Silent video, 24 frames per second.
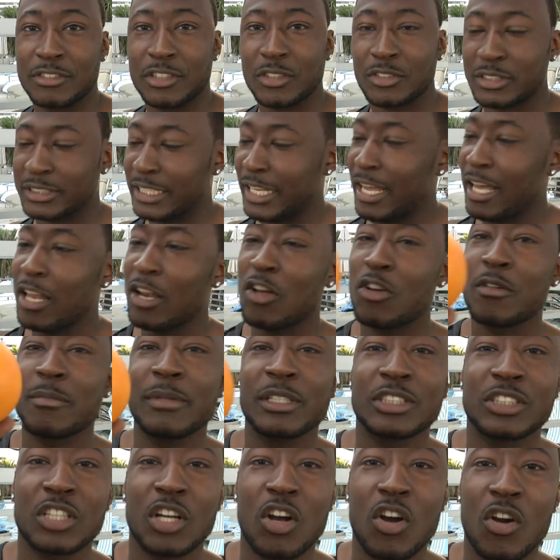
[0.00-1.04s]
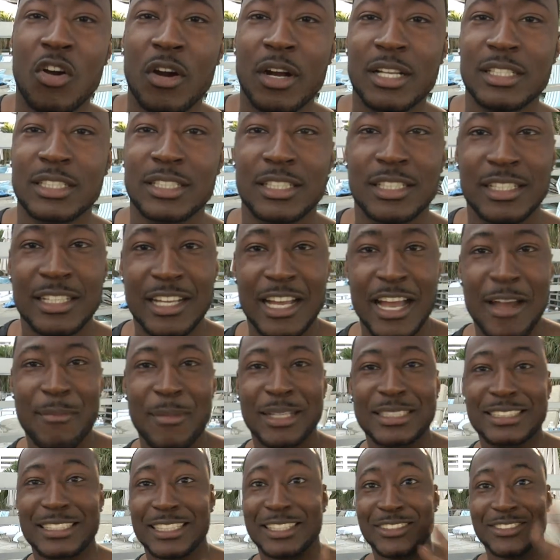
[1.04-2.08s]
So say hello to Mr. Orange and
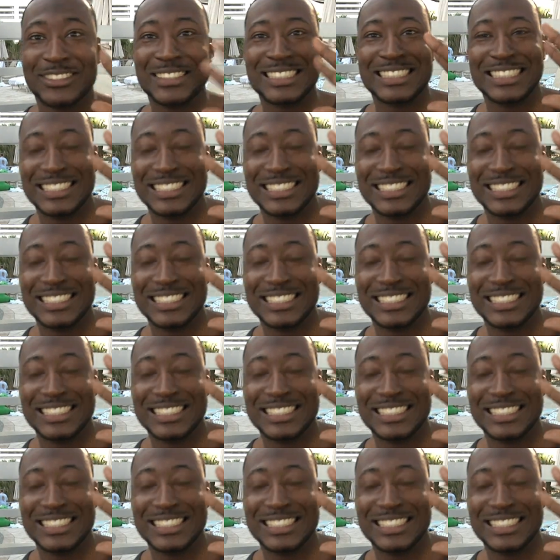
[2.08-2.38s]
myself.